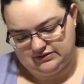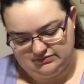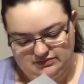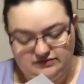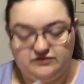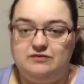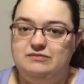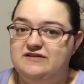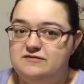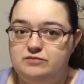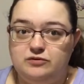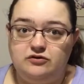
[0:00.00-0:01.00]
So I must
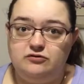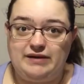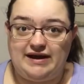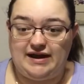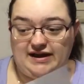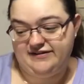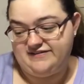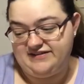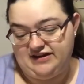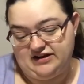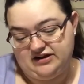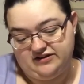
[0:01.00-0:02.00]
have put all my haze
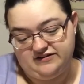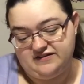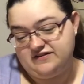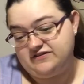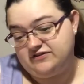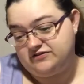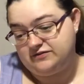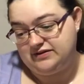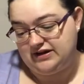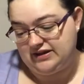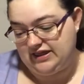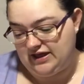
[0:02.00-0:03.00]
together because this is also
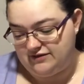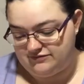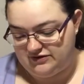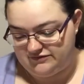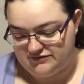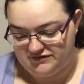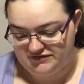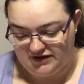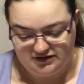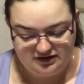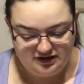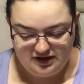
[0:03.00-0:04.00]
another Heaven Earth Design.
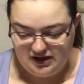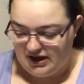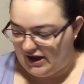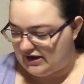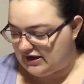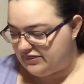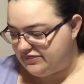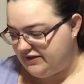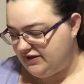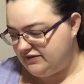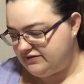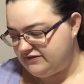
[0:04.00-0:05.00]
And I
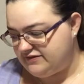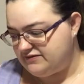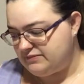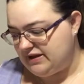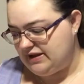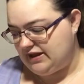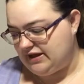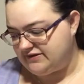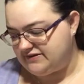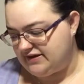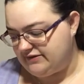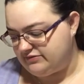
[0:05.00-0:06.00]
think this is my last
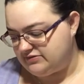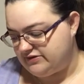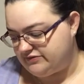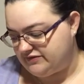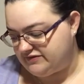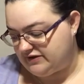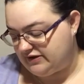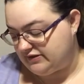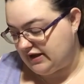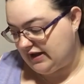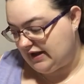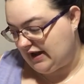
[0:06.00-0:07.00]
Heaven Earth Design that
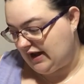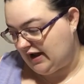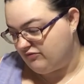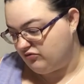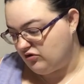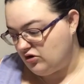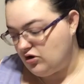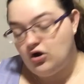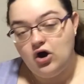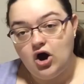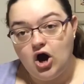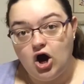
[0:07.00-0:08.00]
I have
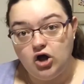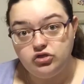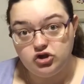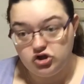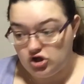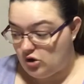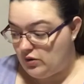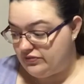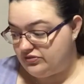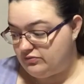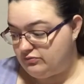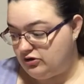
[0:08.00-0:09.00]
on the go at the
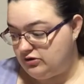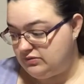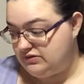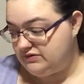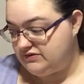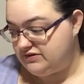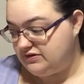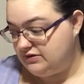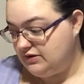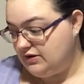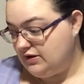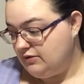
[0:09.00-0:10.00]
moment.
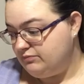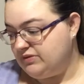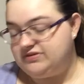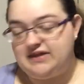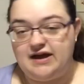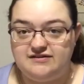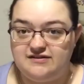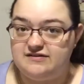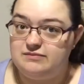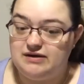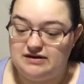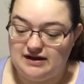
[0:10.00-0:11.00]
But that doesn't
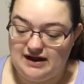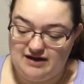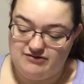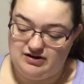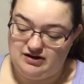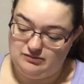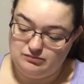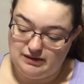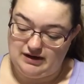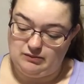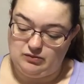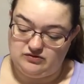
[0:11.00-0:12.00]
mean I have many
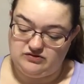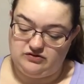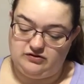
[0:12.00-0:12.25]
more to do.